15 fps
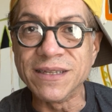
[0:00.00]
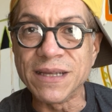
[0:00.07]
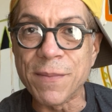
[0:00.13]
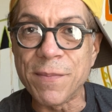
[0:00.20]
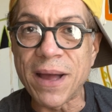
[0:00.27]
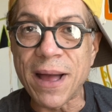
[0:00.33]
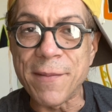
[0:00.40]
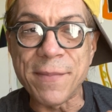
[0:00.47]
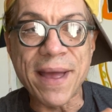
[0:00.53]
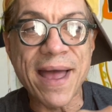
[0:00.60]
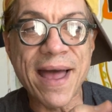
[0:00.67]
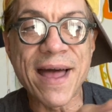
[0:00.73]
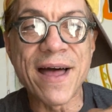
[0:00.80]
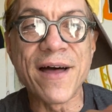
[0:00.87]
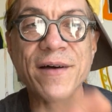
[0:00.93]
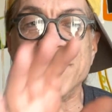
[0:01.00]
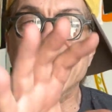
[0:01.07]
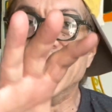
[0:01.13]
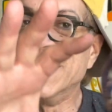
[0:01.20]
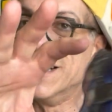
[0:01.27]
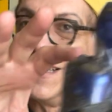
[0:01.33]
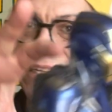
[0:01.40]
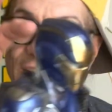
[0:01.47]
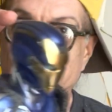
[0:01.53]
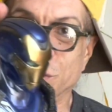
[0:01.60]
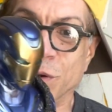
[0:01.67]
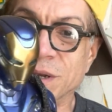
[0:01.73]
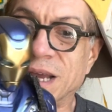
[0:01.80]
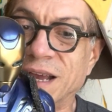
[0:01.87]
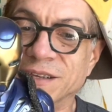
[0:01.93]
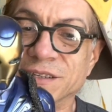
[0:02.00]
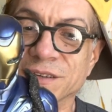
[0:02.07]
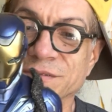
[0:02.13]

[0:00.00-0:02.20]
that pop out. There's all kinds of